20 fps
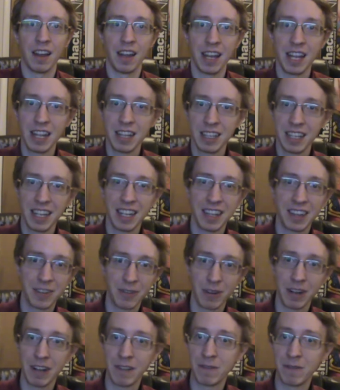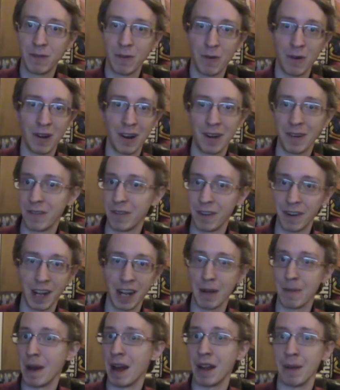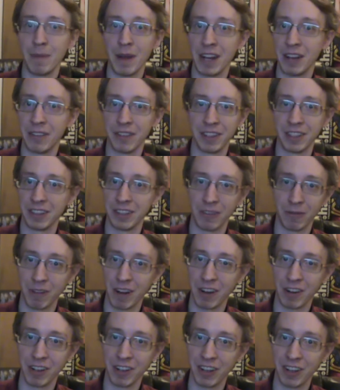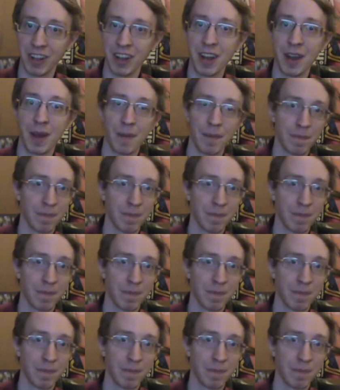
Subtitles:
Alien 3 and 4, forget about them. I don't think they're very good.